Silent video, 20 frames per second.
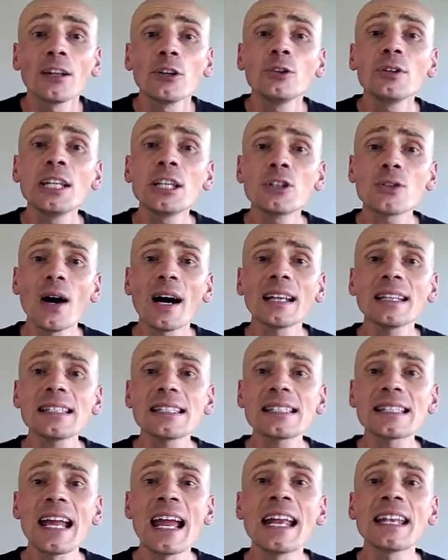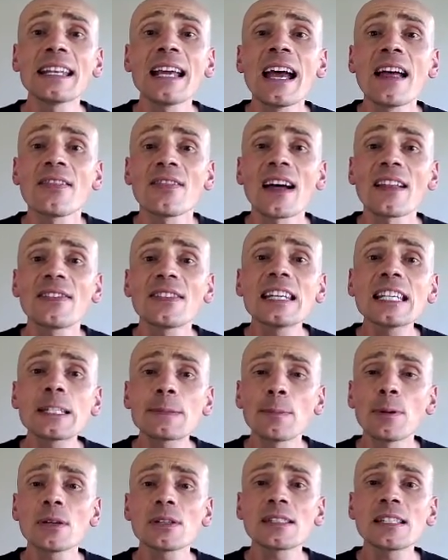you need to understand that
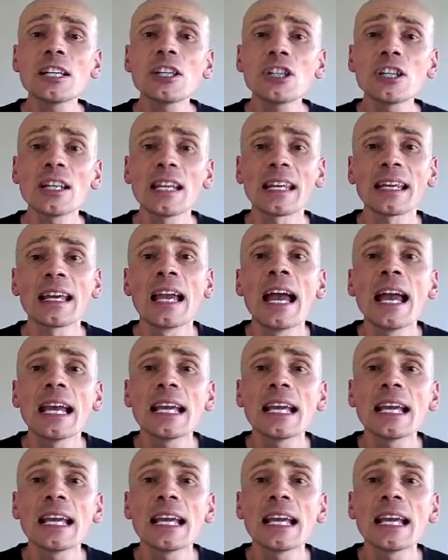this positioning